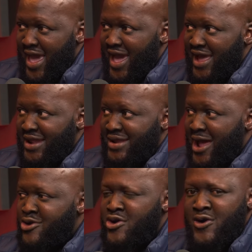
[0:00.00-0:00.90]
And
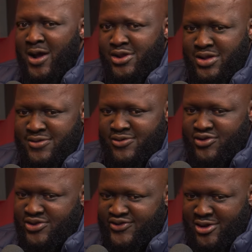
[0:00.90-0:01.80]
I don't know, even
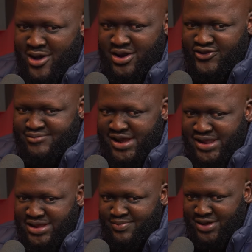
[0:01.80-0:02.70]
to this day, I don't know how to
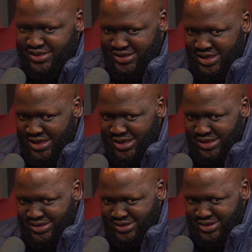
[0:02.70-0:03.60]
explain it, but
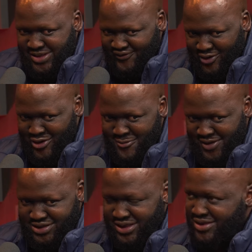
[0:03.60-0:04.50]
there's a
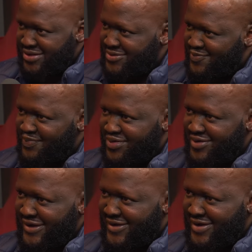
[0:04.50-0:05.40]
conviction
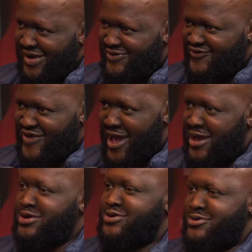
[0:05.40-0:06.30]

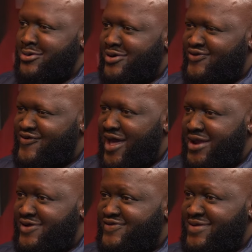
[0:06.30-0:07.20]
inside you or
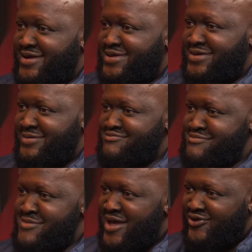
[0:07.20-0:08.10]
inside us that
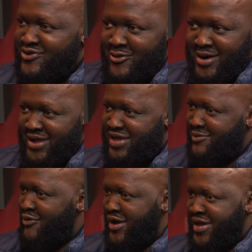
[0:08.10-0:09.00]
makes you want to
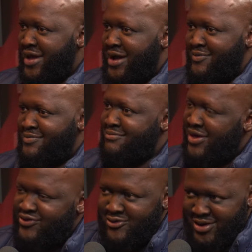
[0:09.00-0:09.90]
keep waking up,
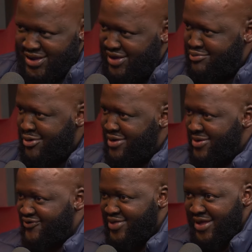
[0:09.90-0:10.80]
makes you want to keep
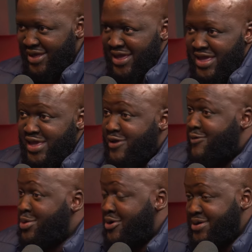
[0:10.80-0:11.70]
doing this thing,
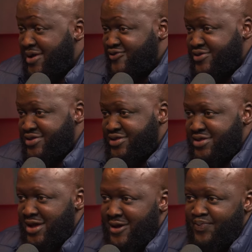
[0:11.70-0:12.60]
even though it doesn't
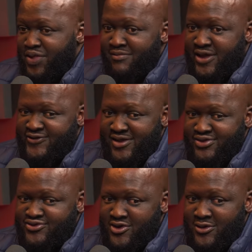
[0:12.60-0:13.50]
make
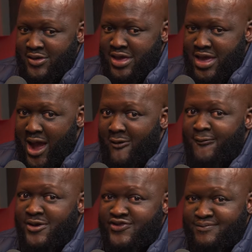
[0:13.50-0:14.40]
sense. So our
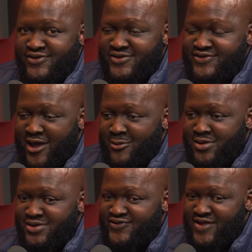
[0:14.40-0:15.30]
first business, I
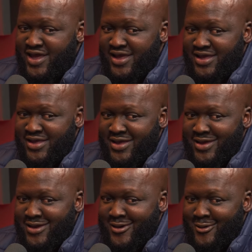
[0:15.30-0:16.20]
wouldn't say
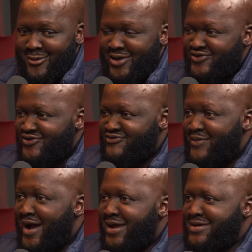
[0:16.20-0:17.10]
was
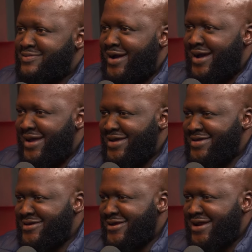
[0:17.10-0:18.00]
inspired by,
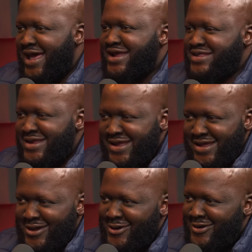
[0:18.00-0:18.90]

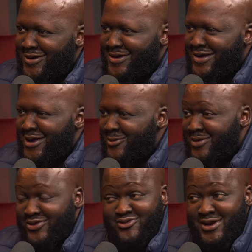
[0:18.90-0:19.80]
lightning or
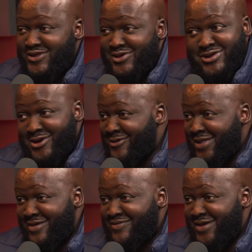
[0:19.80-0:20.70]
we just wanted to show them.